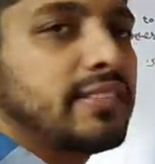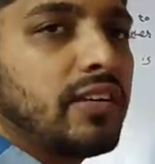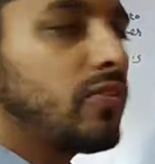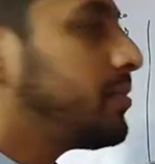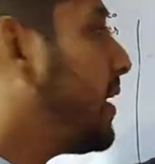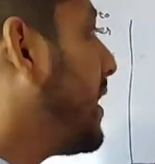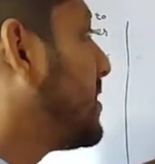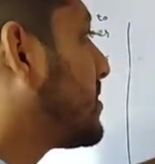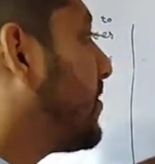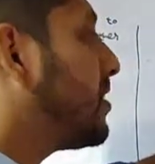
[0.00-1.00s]
than 1.
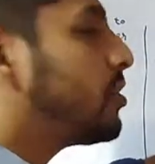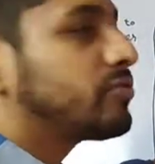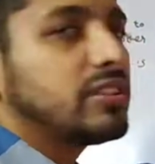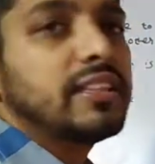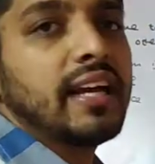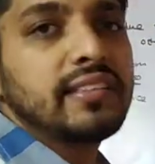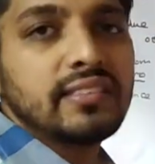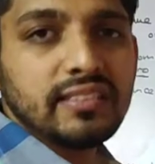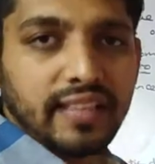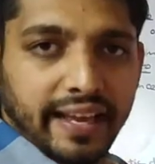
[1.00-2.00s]
As the value of zeta is
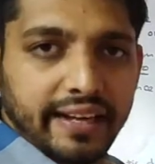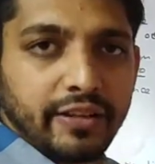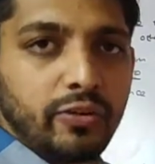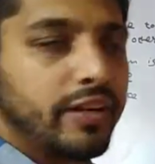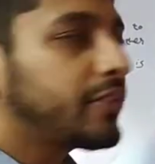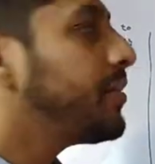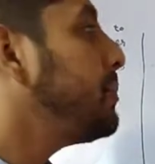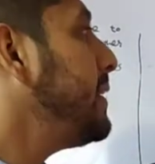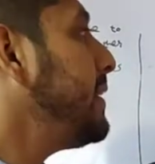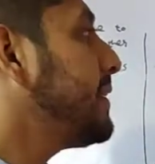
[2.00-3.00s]
negative, it will
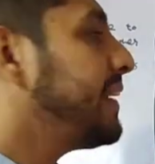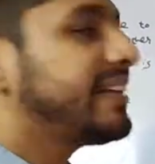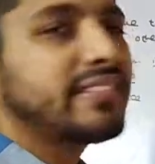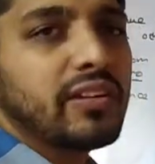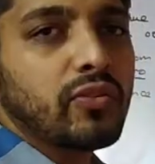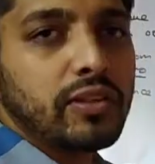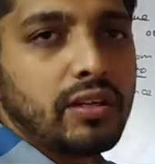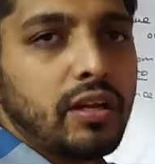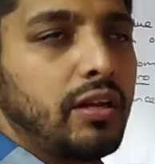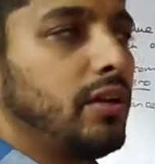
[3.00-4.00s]
be less than 1.
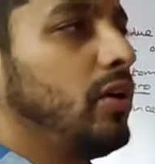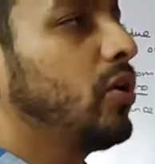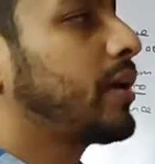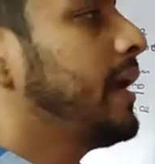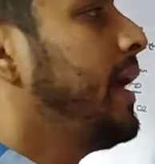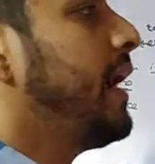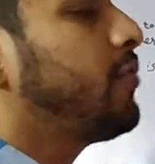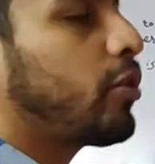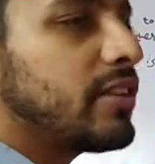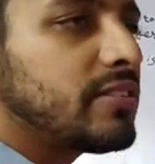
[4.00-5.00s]
Okay, and
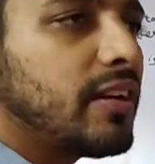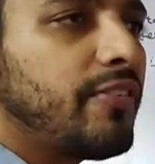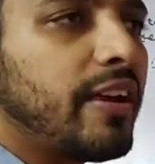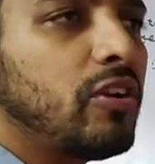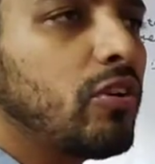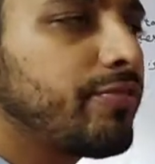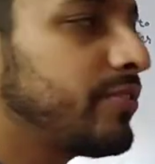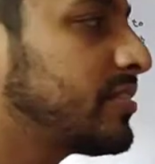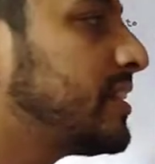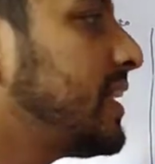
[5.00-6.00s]
what is the value of
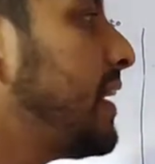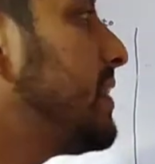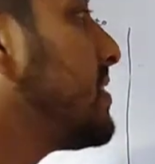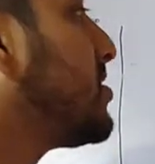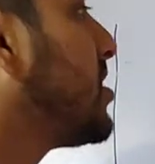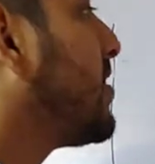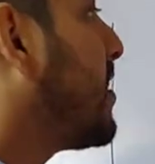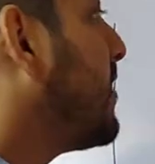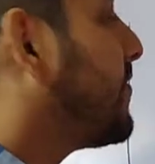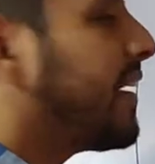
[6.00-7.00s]
zeta? It is
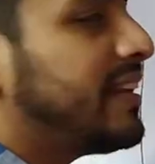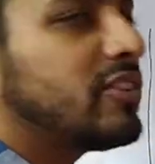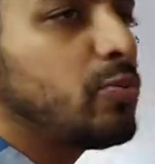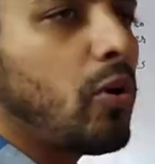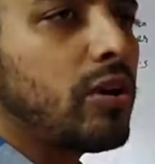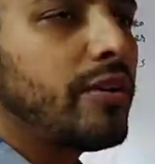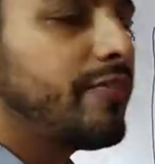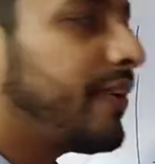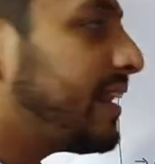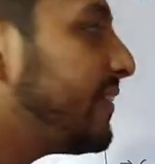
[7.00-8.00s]
generally very small,
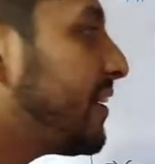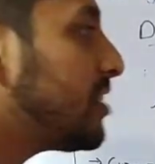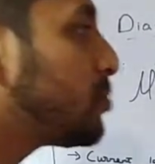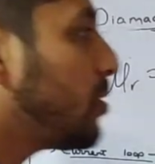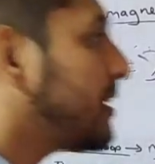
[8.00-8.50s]
very small,